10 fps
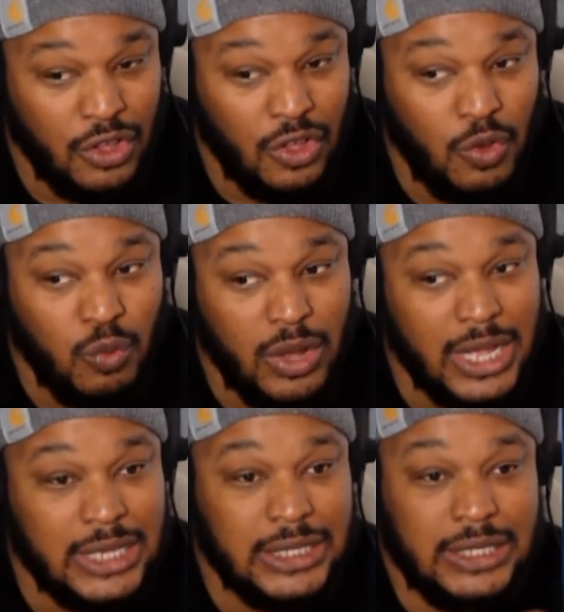
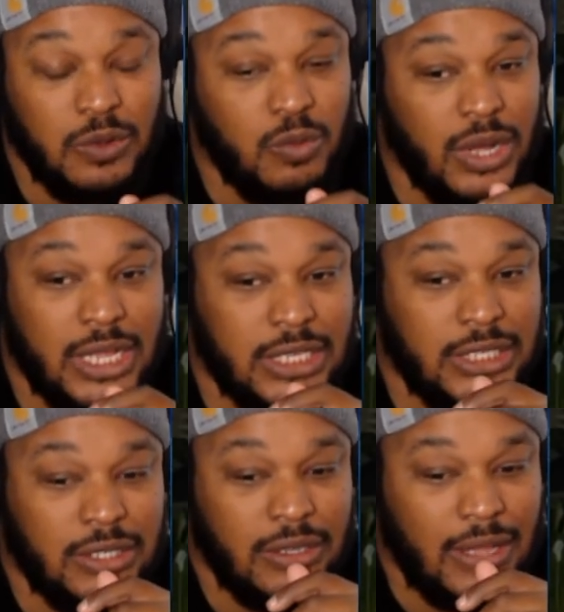
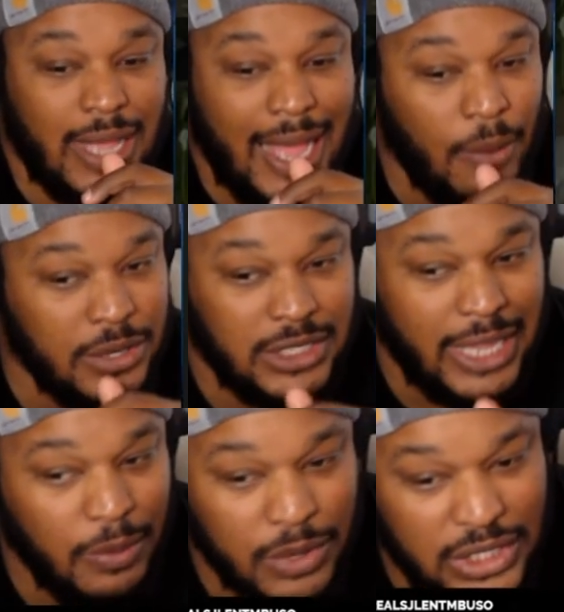was I would
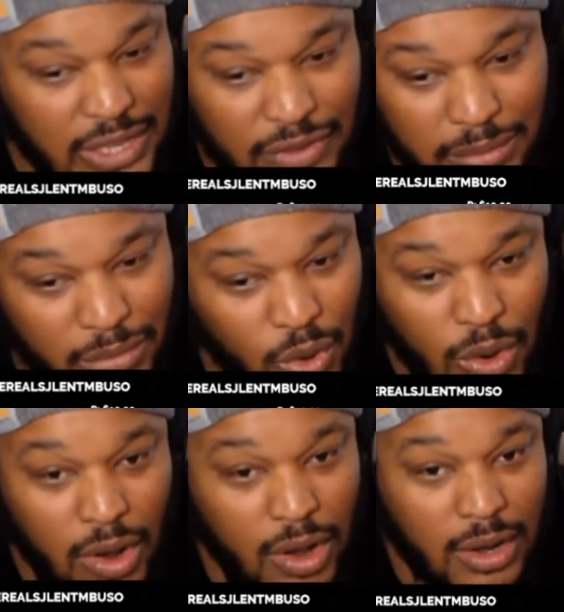say was even
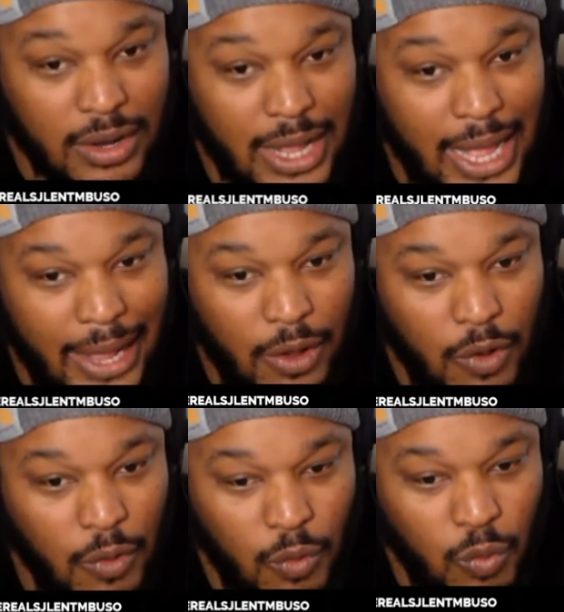more
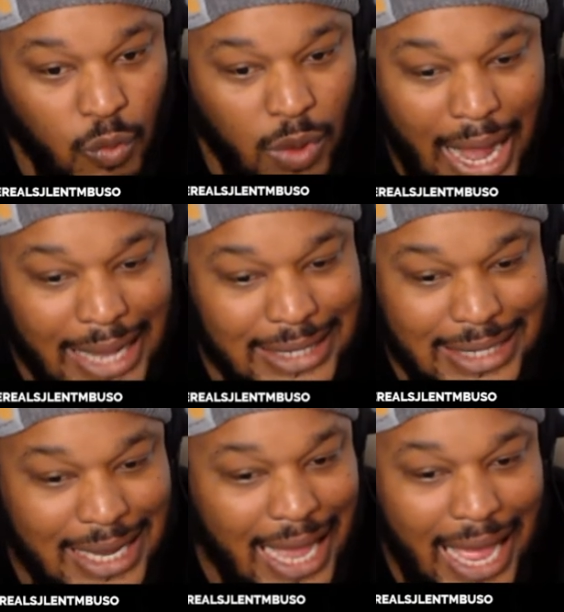what I
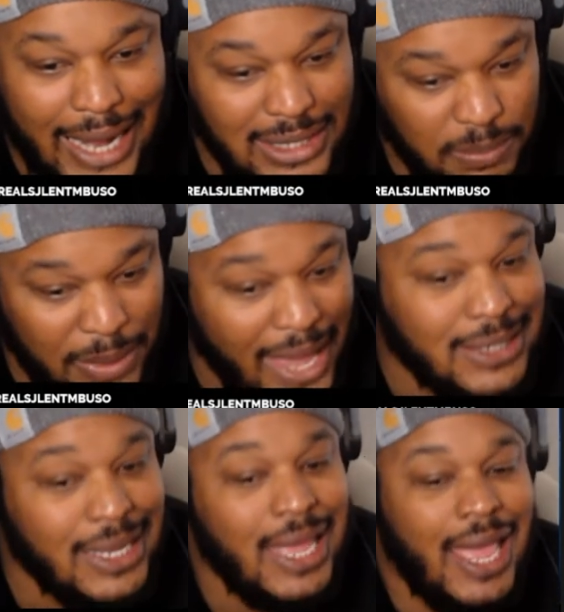did not
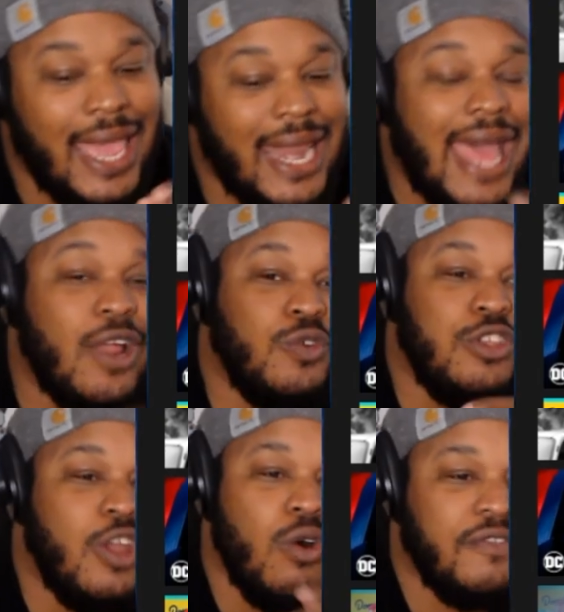expect, and I don't
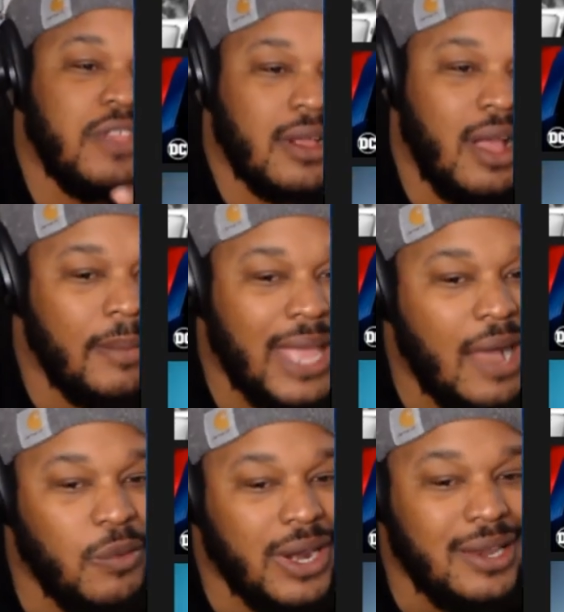know if they're coming
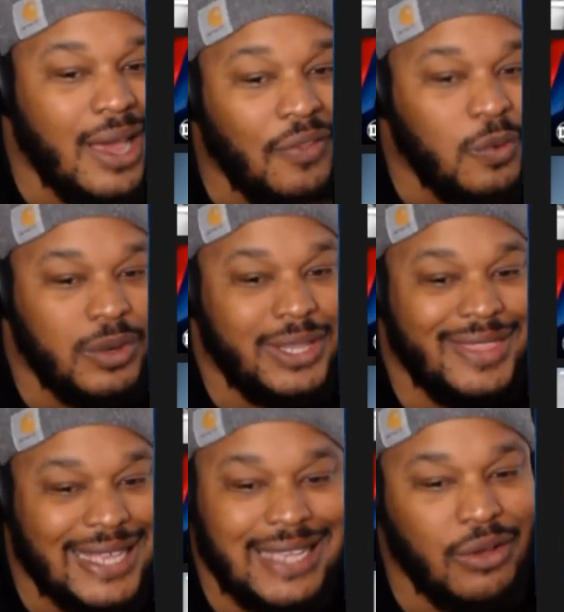out with another one.
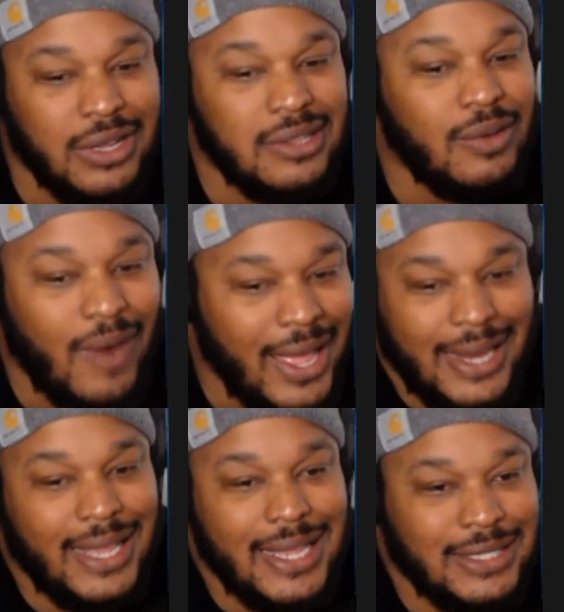That's how good the
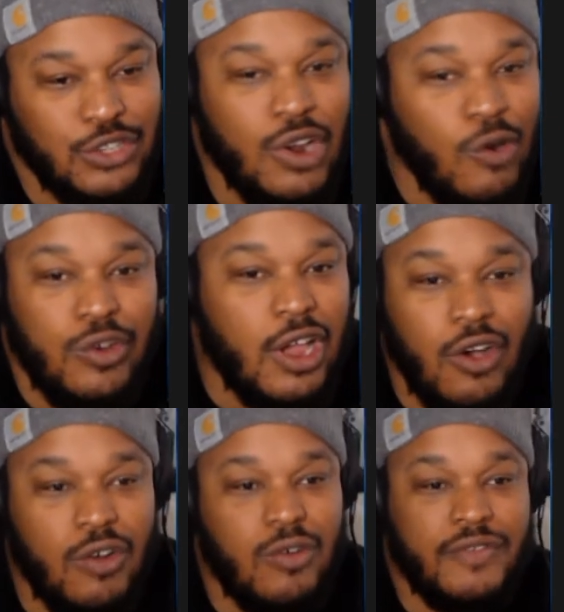writing is. You don't
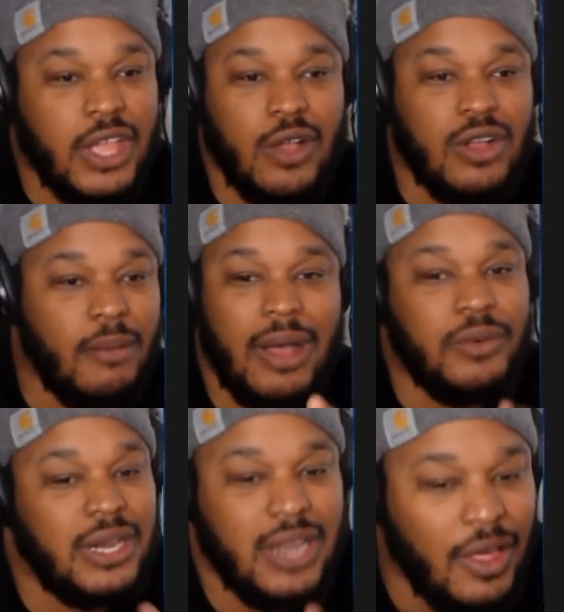know if they're gonna come out
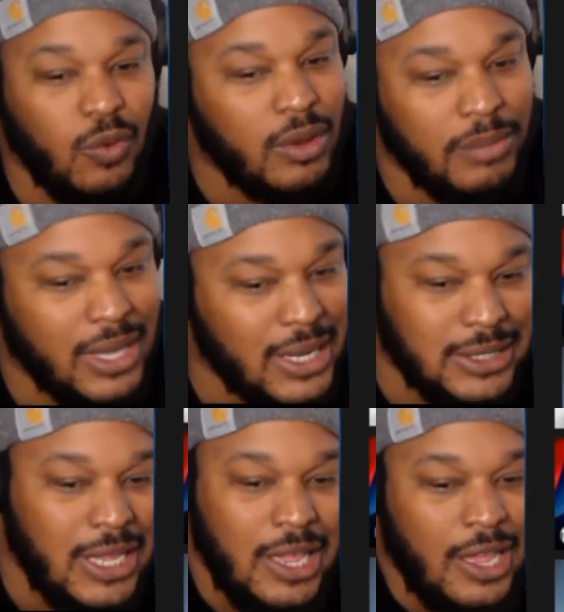with another one because
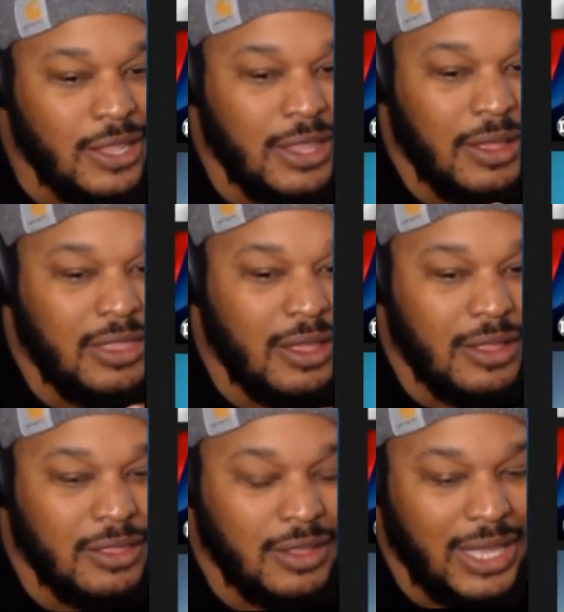
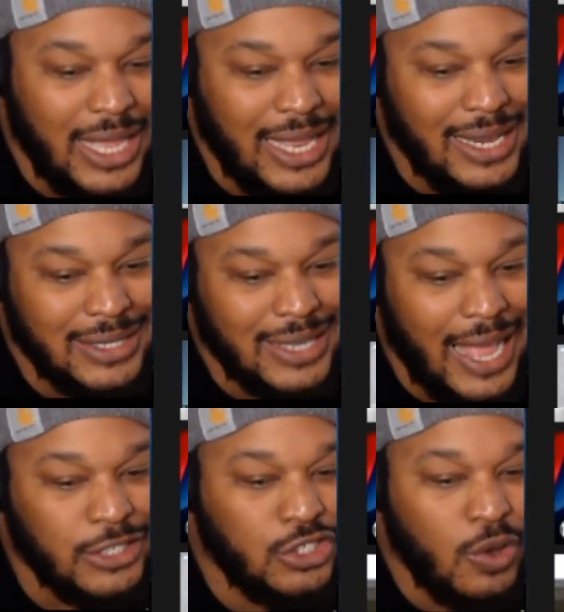the end is
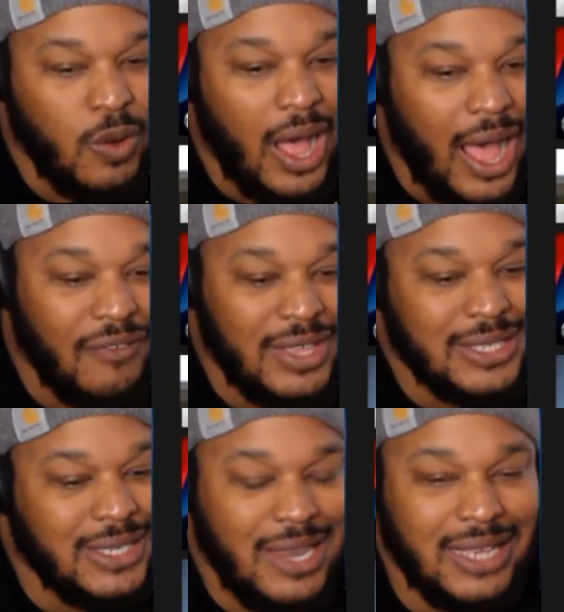not so
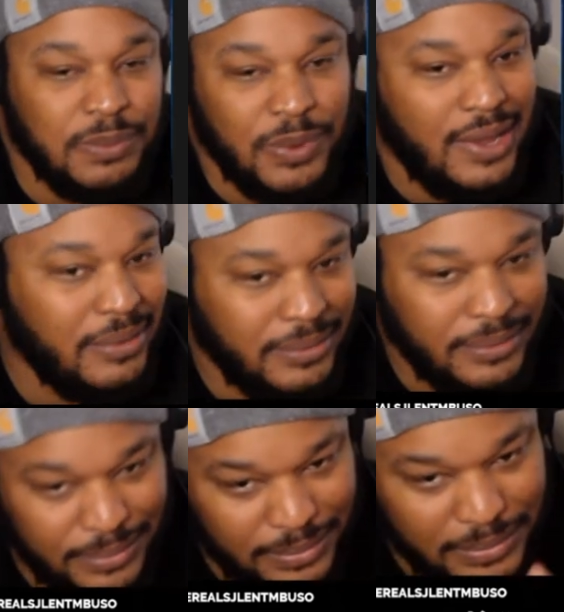obvious and desperate.
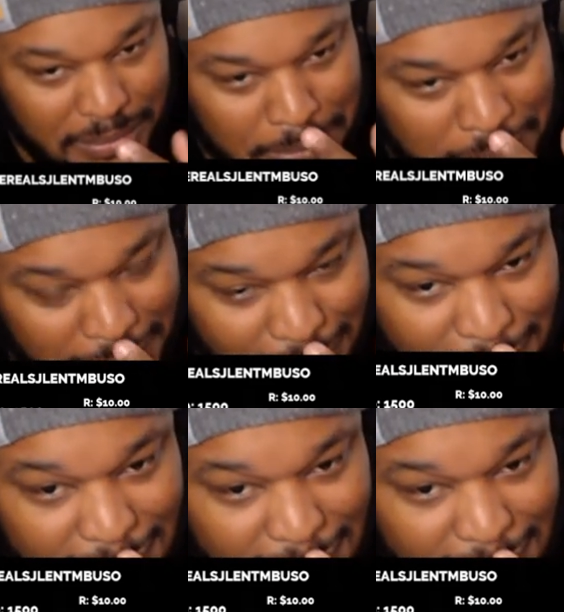Yeah, and well,